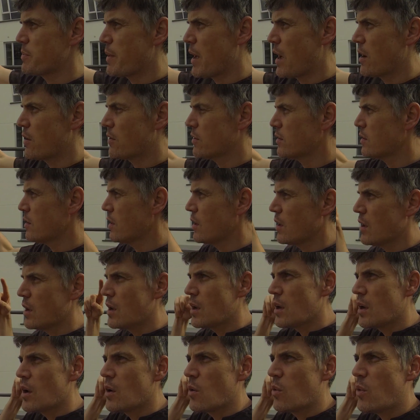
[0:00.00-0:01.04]
Mountain.
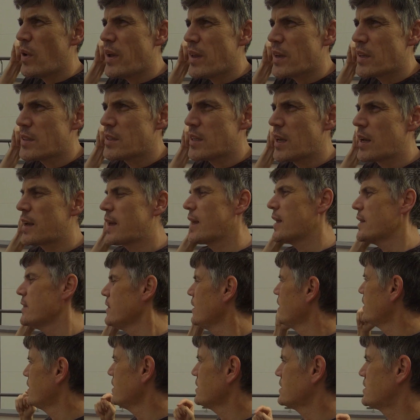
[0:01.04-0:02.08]
Wait a second,
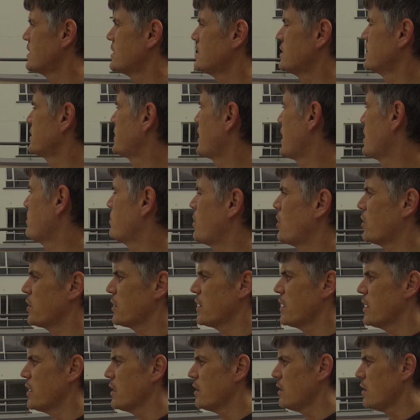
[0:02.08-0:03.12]
this isn't Cambodia at